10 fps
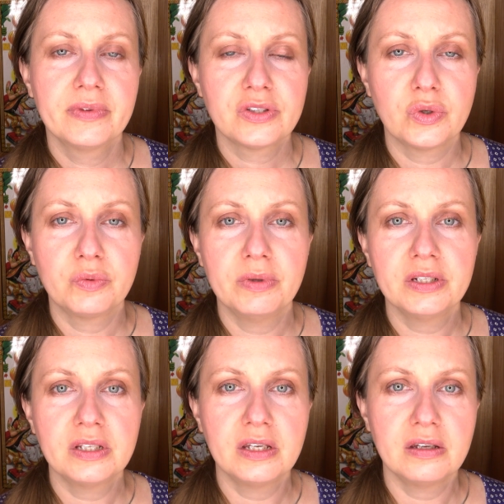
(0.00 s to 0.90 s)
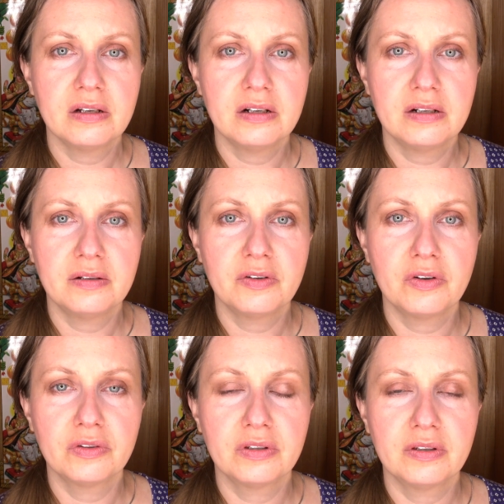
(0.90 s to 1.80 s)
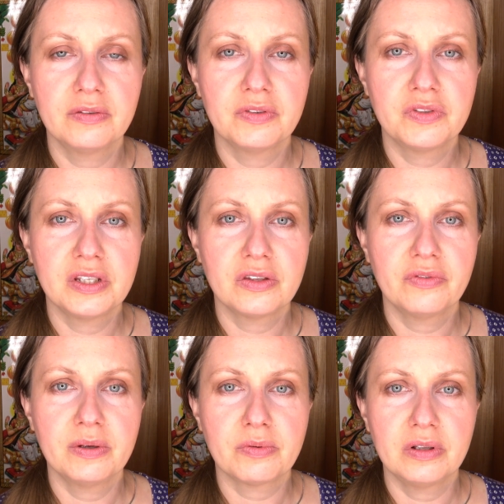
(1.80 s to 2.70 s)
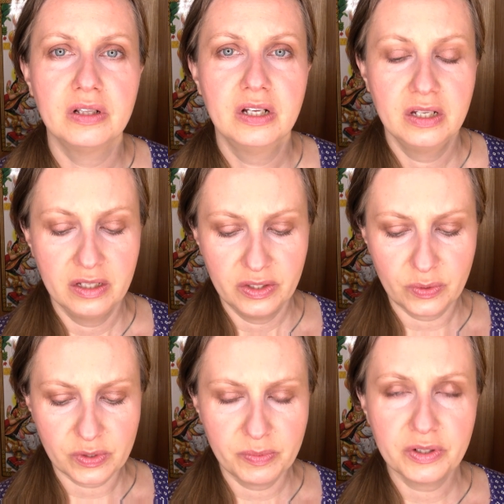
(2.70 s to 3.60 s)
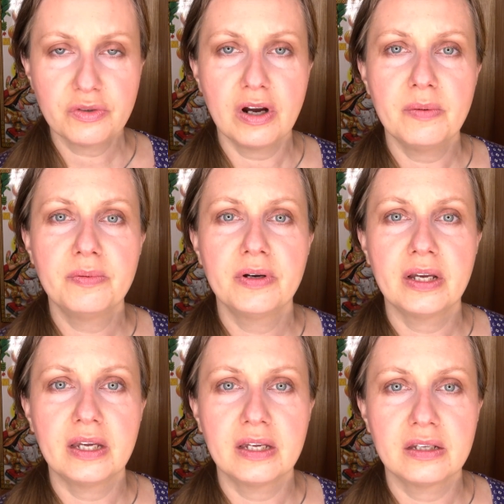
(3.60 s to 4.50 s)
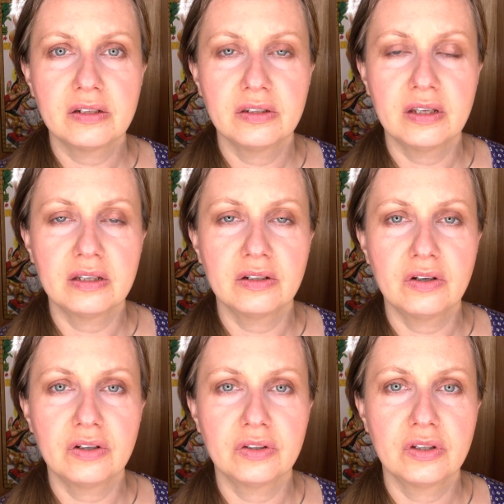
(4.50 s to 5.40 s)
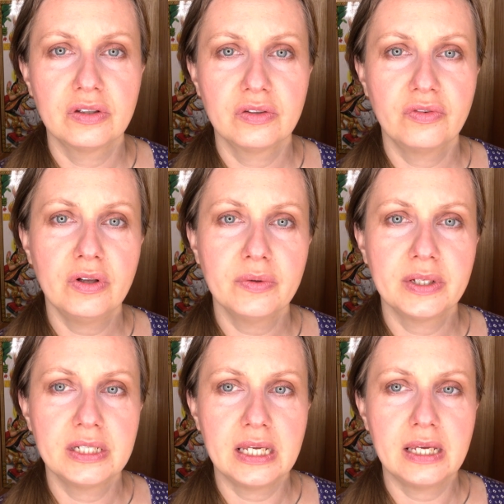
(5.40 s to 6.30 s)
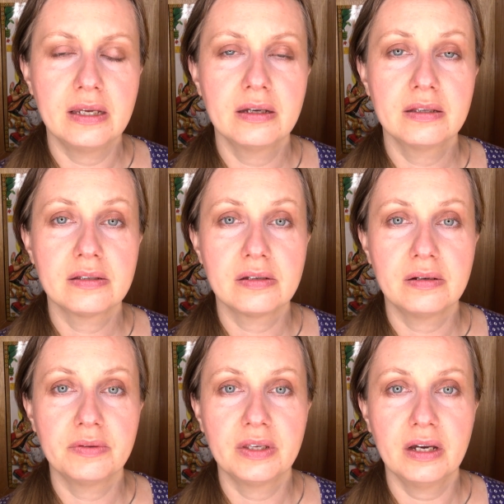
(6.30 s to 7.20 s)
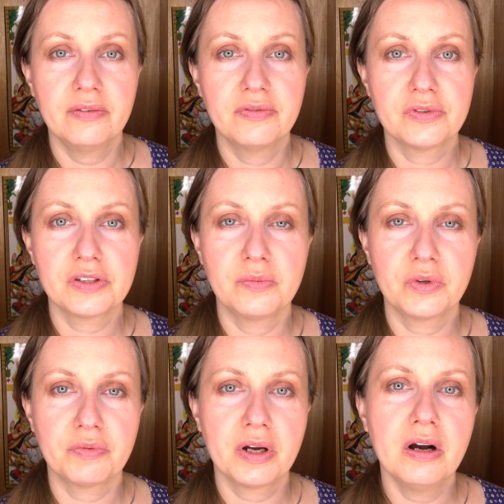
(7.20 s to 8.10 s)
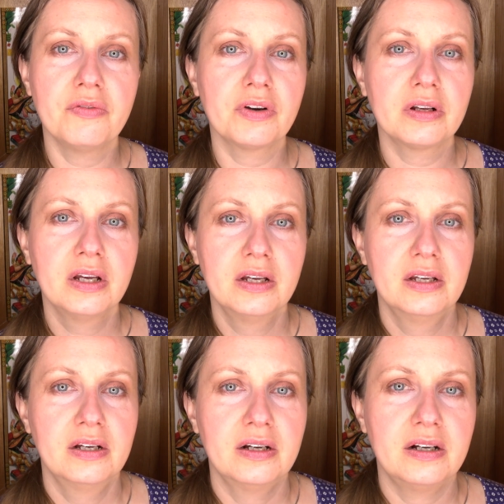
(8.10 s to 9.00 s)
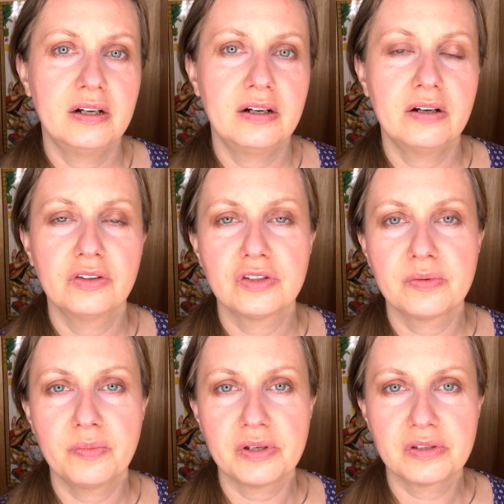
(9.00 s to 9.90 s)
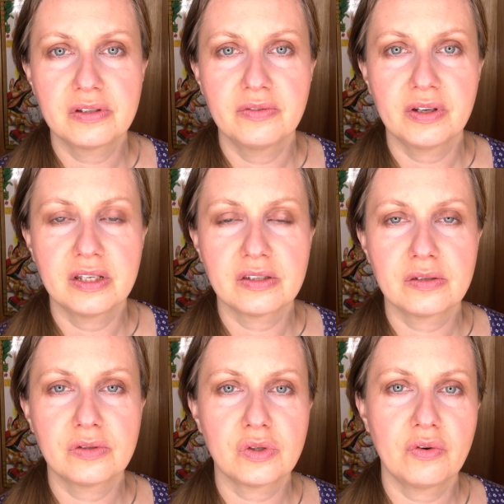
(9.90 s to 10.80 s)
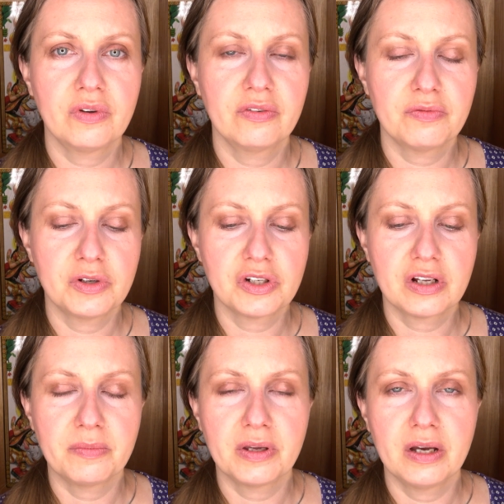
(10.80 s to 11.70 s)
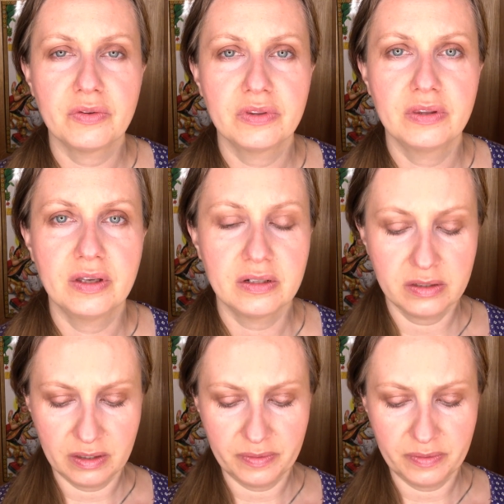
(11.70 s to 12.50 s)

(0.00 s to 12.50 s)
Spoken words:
So on Monday, on the 15th of April, there was a big drop, and then on the following day, they have somewhat recovered on some positive, I guess, survey information coming out that